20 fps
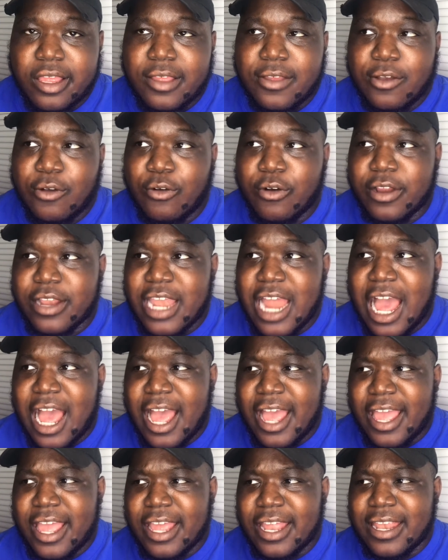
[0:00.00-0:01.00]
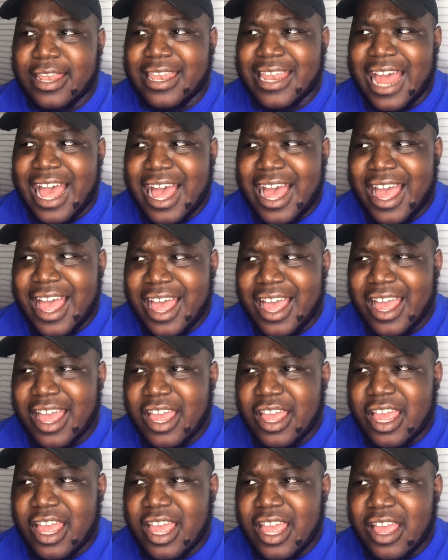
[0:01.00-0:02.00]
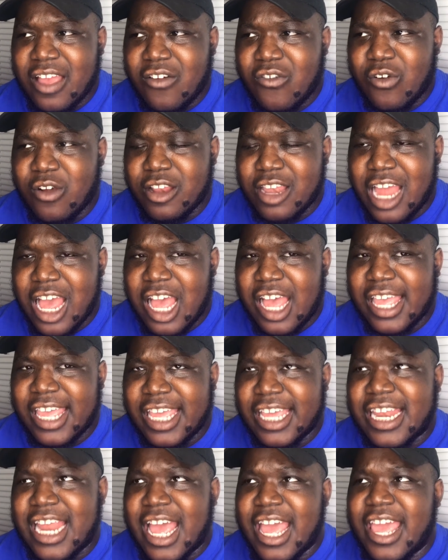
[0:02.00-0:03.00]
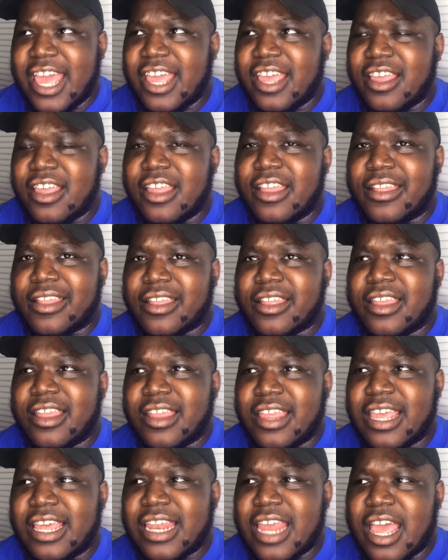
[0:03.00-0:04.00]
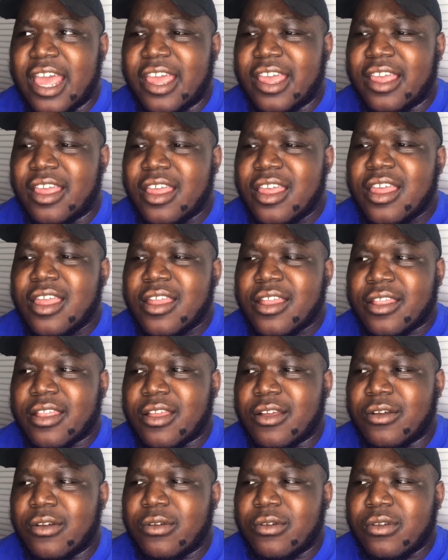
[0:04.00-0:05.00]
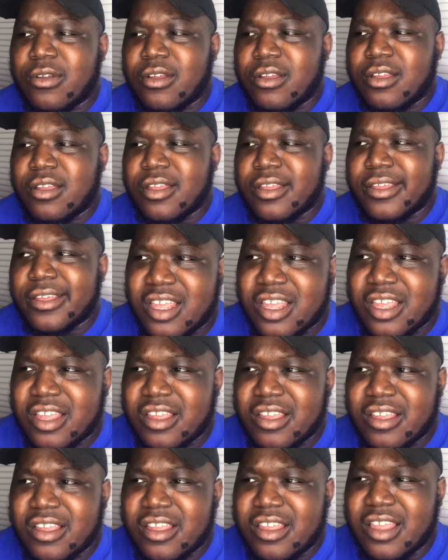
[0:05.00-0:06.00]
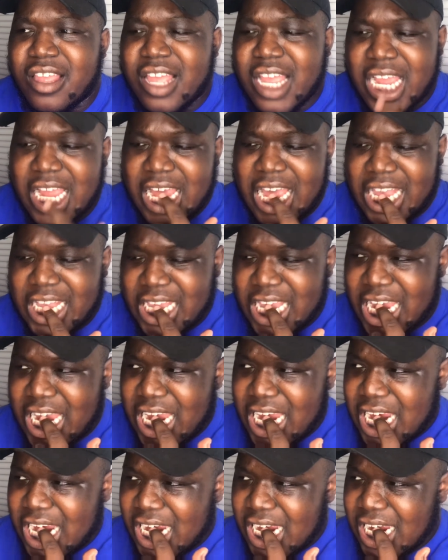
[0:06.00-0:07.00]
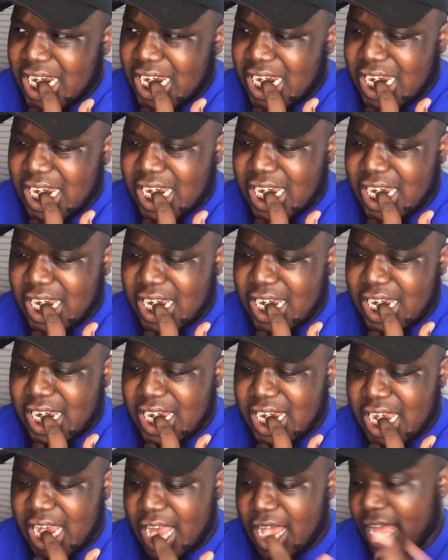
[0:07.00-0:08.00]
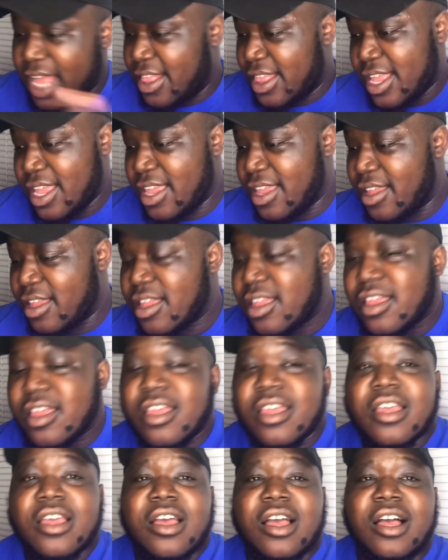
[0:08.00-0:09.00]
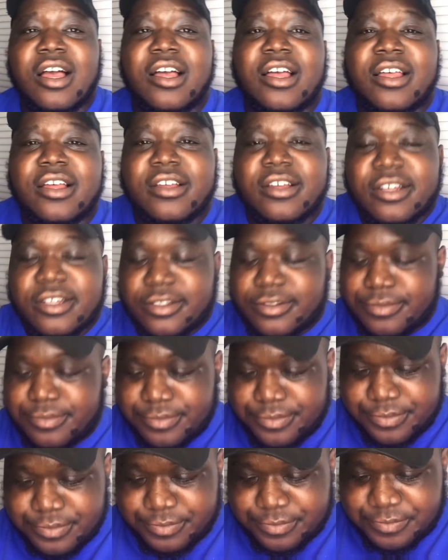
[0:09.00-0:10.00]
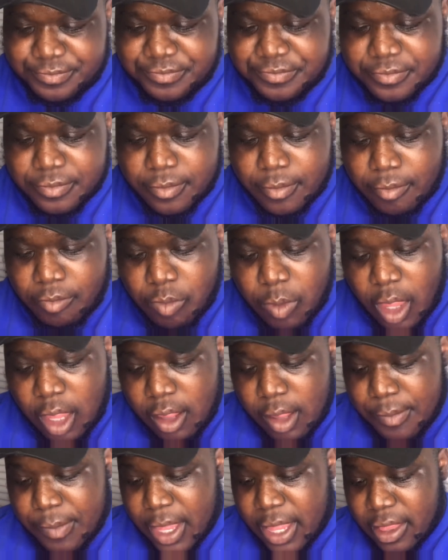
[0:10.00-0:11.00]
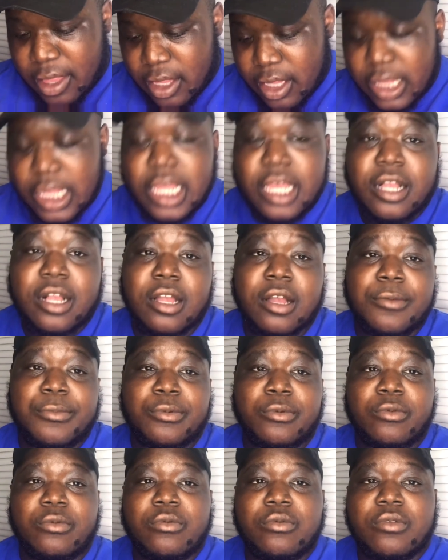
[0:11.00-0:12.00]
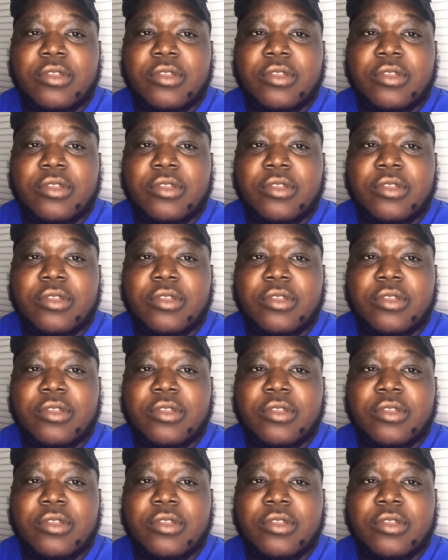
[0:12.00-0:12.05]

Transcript: Or not. Na, or not NIA. It's NIA. So I think I think. Uh basically they're a couple.